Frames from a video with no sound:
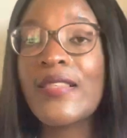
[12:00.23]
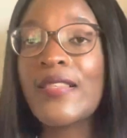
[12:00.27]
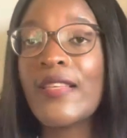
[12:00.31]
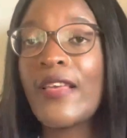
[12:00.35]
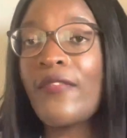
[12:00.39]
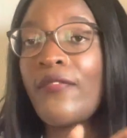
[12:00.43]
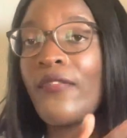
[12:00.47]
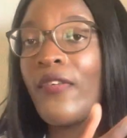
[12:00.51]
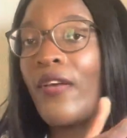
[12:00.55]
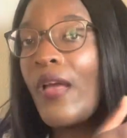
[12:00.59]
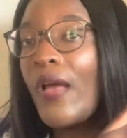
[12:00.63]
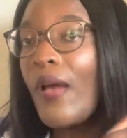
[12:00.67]

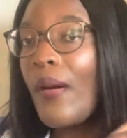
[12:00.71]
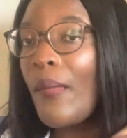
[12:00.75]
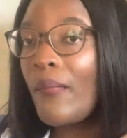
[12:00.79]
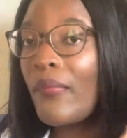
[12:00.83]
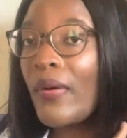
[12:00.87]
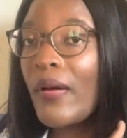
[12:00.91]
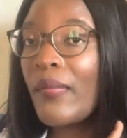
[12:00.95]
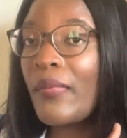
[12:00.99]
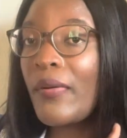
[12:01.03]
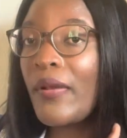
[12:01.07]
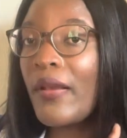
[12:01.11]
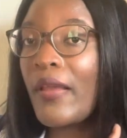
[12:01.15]
have
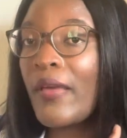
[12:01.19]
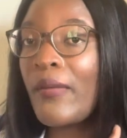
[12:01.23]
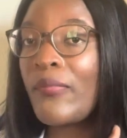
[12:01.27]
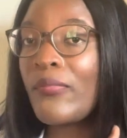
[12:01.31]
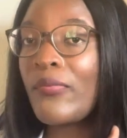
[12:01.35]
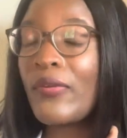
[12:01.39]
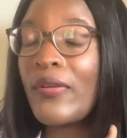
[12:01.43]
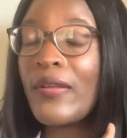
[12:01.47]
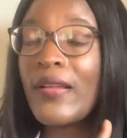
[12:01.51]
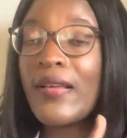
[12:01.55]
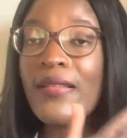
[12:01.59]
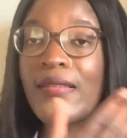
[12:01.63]
purple
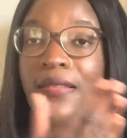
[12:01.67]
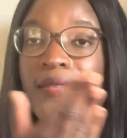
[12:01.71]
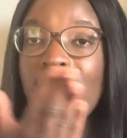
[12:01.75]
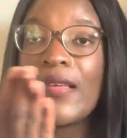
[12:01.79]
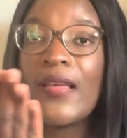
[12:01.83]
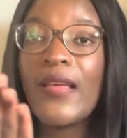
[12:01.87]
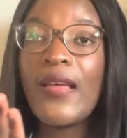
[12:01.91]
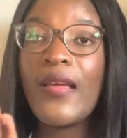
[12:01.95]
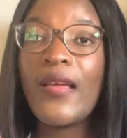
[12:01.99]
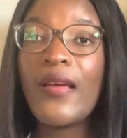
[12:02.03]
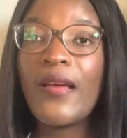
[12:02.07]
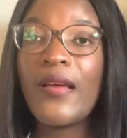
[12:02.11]
epaulets,
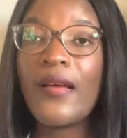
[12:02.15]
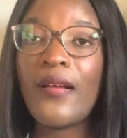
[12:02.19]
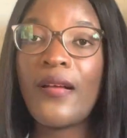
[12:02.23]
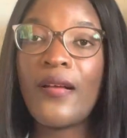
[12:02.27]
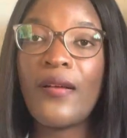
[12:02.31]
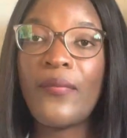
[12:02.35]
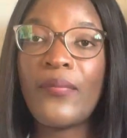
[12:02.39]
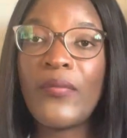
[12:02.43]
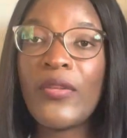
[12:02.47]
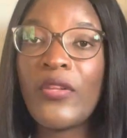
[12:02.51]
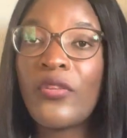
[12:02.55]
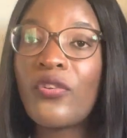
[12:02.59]

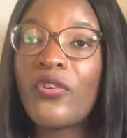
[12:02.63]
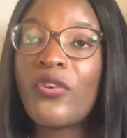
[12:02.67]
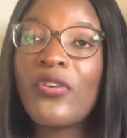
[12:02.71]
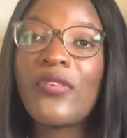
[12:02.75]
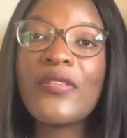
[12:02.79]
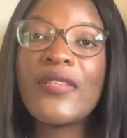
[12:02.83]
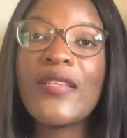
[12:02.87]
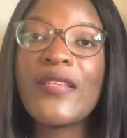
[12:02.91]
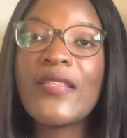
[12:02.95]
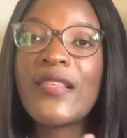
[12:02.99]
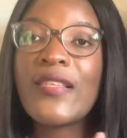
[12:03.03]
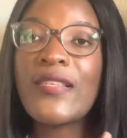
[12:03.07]
enrolled
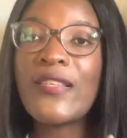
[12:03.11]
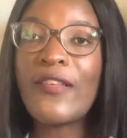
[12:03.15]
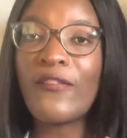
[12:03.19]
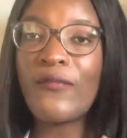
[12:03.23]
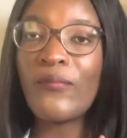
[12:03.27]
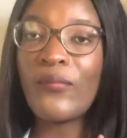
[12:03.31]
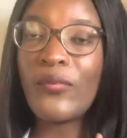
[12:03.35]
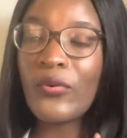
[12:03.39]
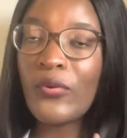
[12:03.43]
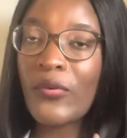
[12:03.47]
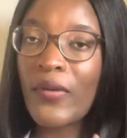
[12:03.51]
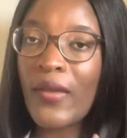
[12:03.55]
nurses have
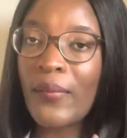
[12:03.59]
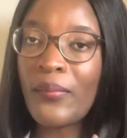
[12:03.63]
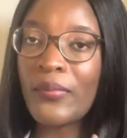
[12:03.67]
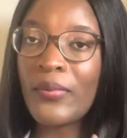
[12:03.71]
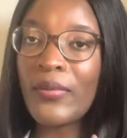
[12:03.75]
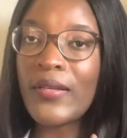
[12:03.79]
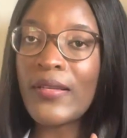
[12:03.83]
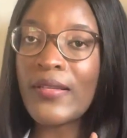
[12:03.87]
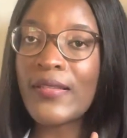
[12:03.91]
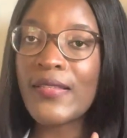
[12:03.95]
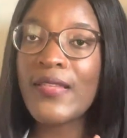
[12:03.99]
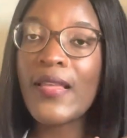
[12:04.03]
blue
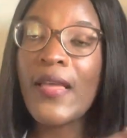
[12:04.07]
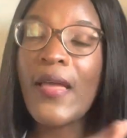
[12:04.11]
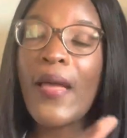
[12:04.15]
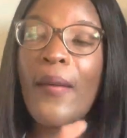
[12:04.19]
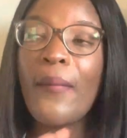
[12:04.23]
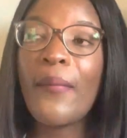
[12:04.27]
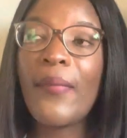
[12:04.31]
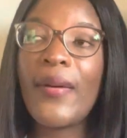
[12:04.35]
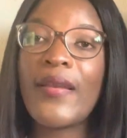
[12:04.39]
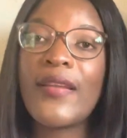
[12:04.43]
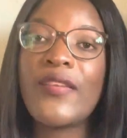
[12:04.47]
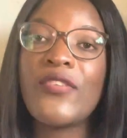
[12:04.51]
epaulets.
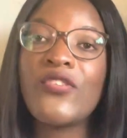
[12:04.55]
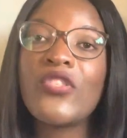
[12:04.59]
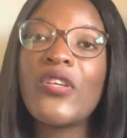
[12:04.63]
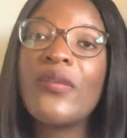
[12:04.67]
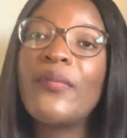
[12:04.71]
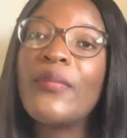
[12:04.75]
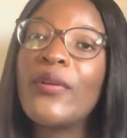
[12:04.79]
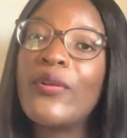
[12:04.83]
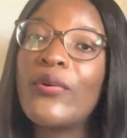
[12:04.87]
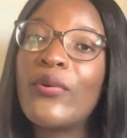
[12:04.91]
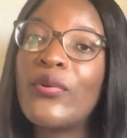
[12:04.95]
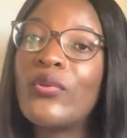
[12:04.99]
But in
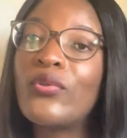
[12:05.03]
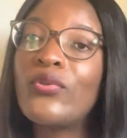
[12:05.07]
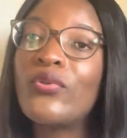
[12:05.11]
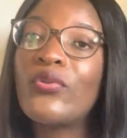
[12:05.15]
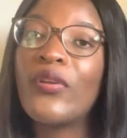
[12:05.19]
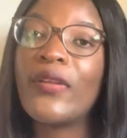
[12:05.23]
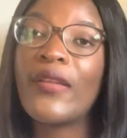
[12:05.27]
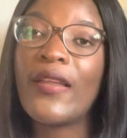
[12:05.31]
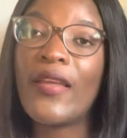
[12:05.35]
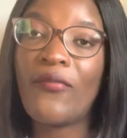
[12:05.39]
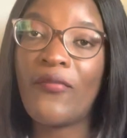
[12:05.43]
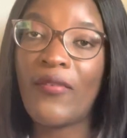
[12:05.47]
Germany, we do
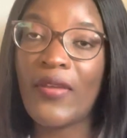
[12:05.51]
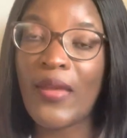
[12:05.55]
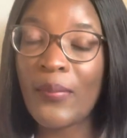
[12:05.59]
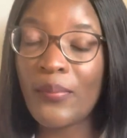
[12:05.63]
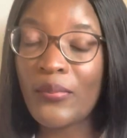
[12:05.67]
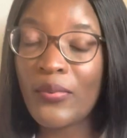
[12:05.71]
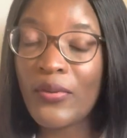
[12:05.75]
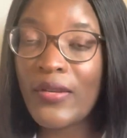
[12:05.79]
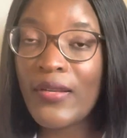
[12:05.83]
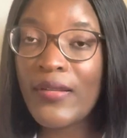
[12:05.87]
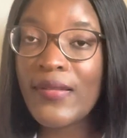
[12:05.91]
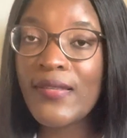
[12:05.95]
not have
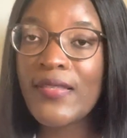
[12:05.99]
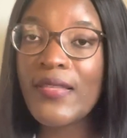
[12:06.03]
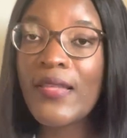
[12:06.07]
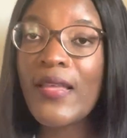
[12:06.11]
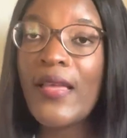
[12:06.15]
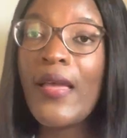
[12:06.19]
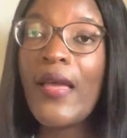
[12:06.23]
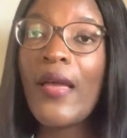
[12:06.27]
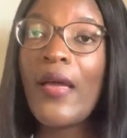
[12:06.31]
epaulets.